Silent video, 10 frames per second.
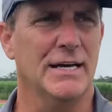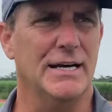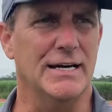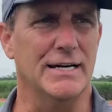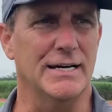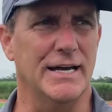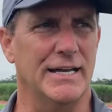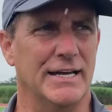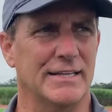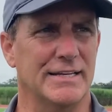
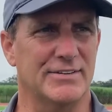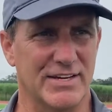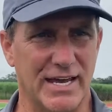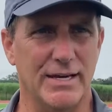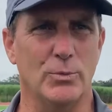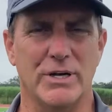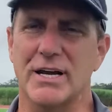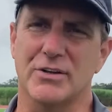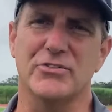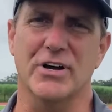And I think today we
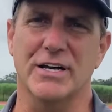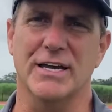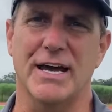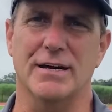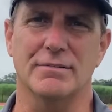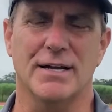kind of stuck it out.